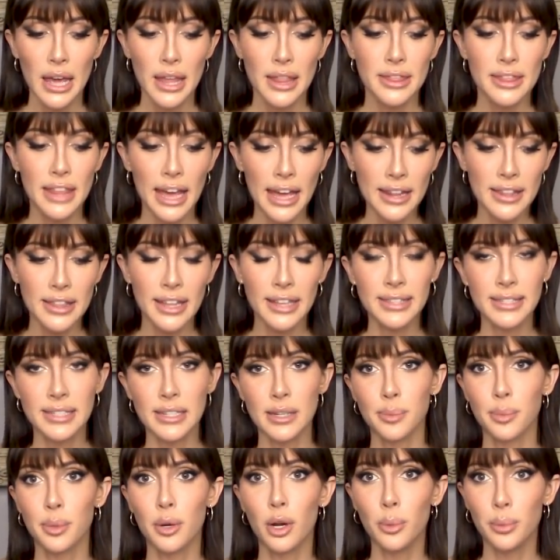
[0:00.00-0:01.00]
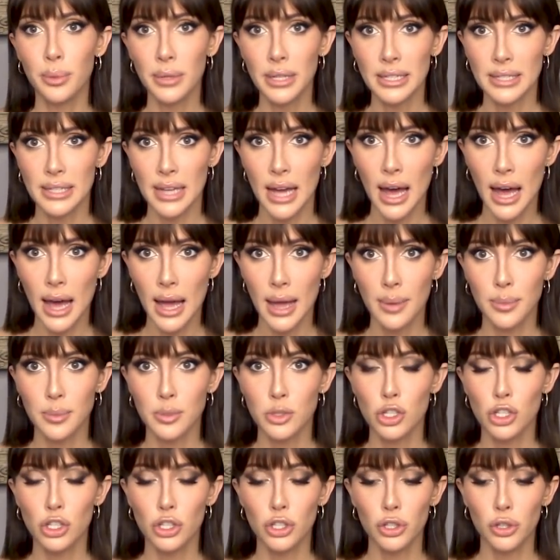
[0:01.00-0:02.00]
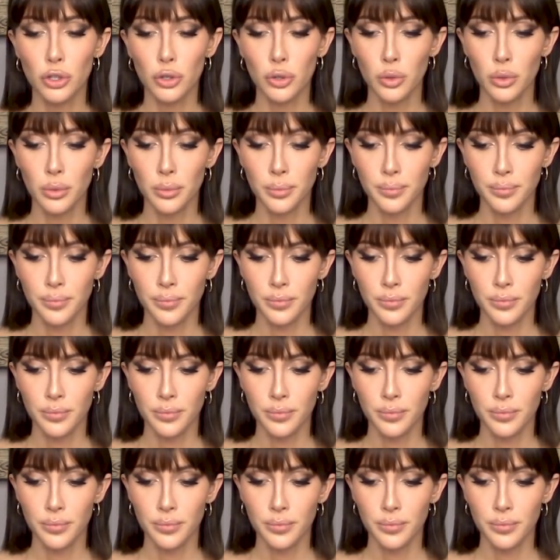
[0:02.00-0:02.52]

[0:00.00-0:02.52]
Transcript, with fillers: then that's an appropriate time to